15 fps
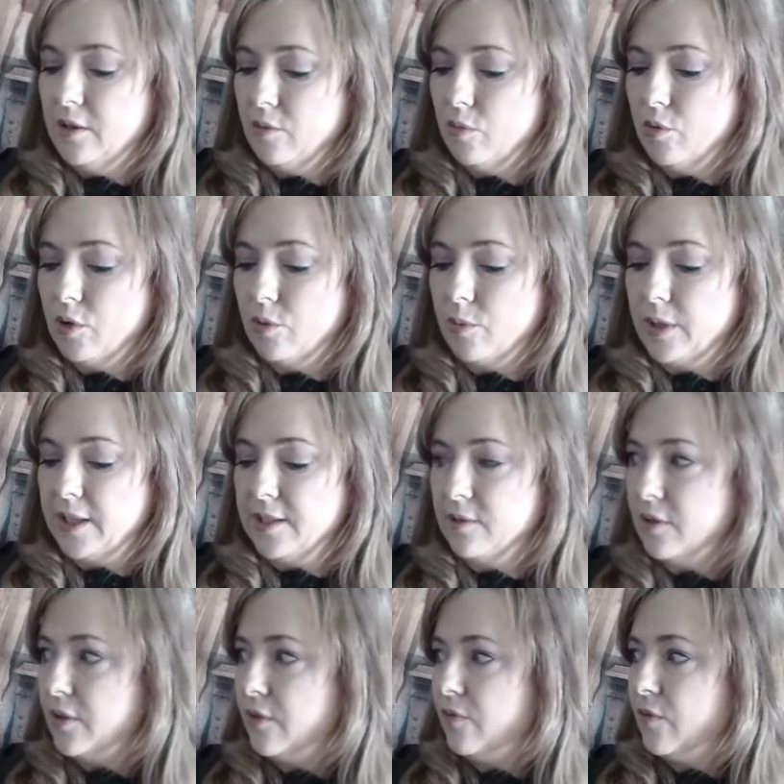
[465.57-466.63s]
the waterway
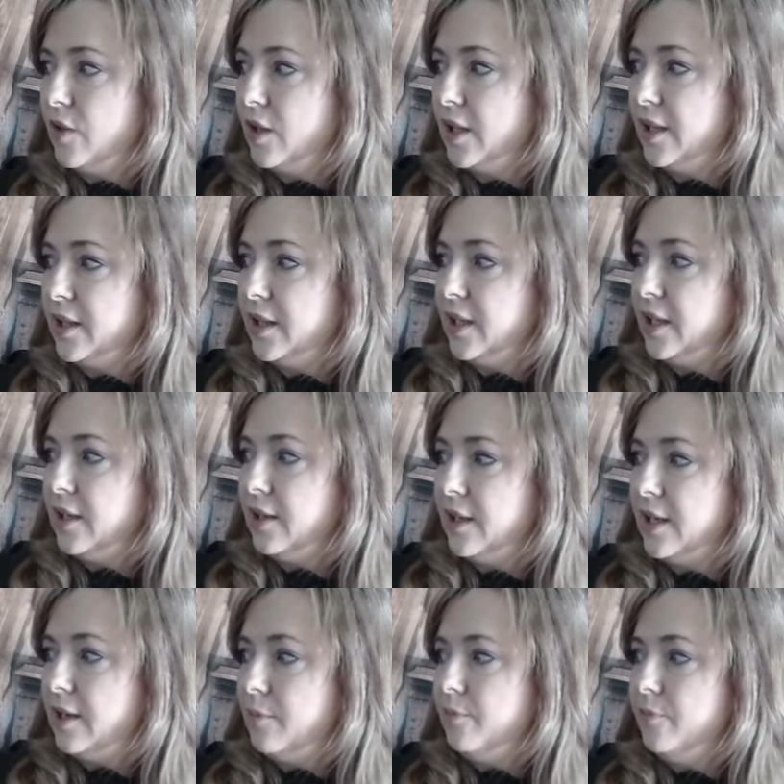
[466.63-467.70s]
so I feel like they're
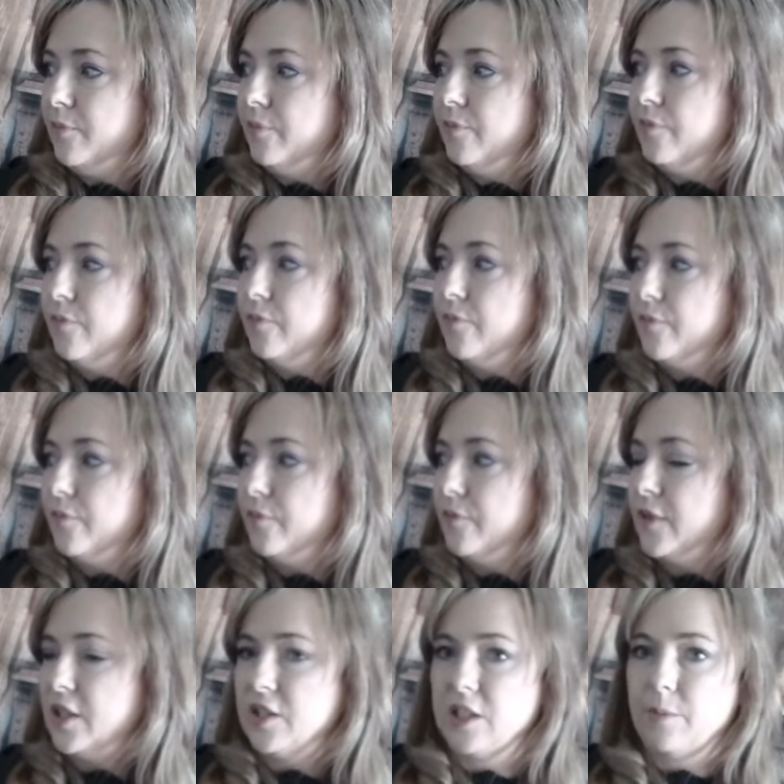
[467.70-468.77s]
um,
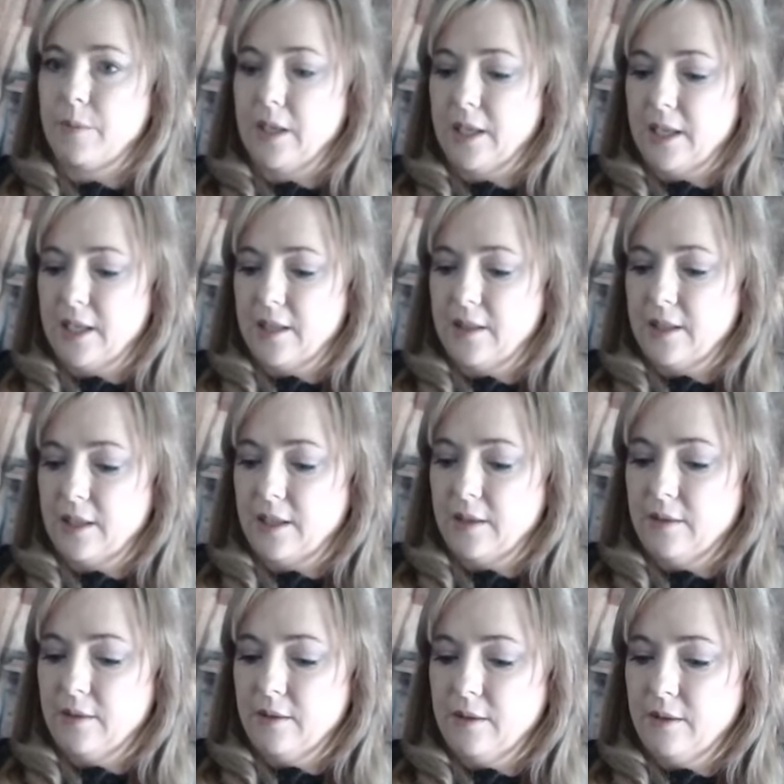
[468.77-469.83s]
they're jumping ahead there